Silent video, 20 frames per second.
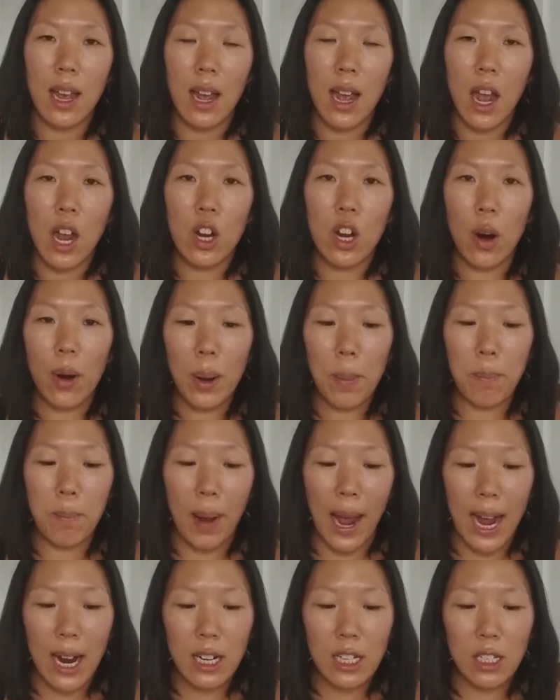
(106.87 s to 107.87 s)
going
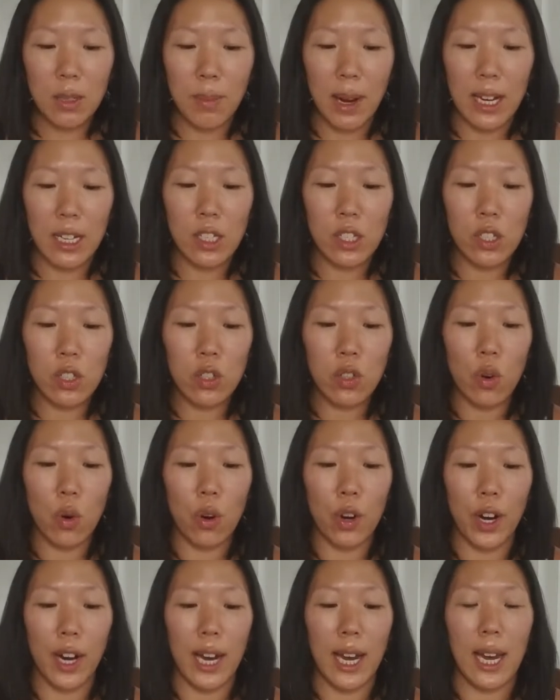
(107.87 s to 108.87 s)
back to my
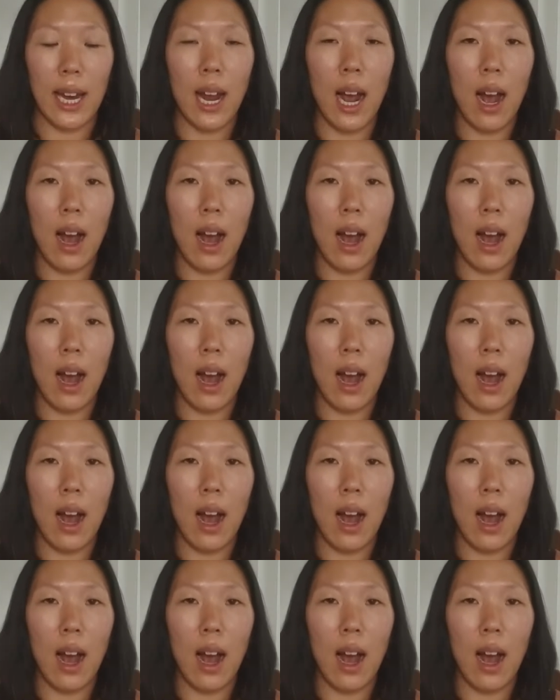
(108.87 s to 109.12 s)
story,